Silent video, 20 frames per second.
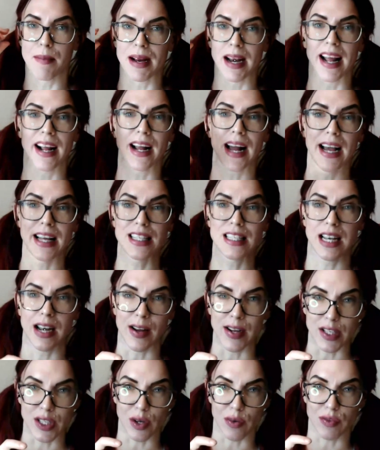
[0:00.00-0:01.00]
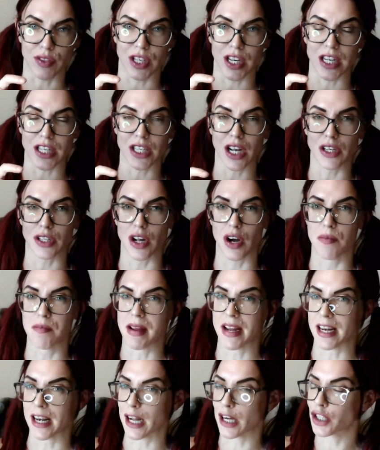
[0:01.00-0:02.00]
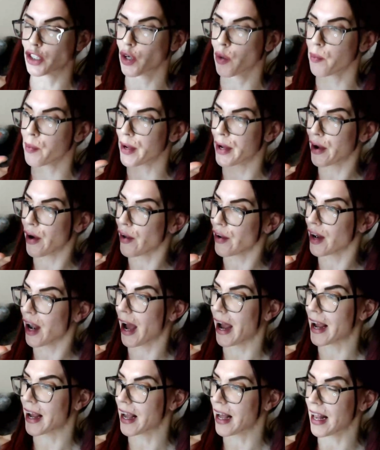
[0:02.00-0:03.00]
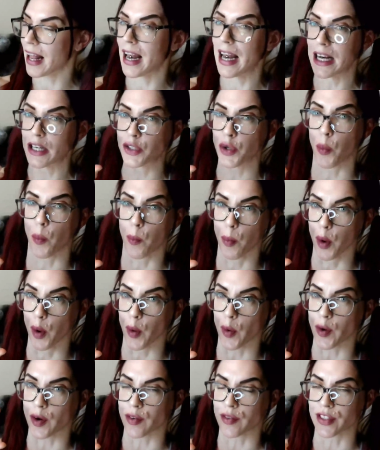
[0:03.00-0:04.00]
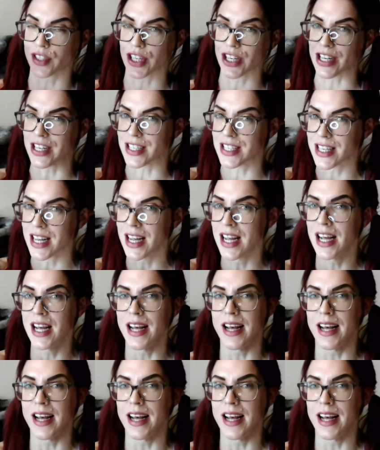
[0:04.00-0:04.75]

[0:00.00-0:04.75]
I mean like a slice of cheese. I don't mean like jumping on like a literal block of cheese.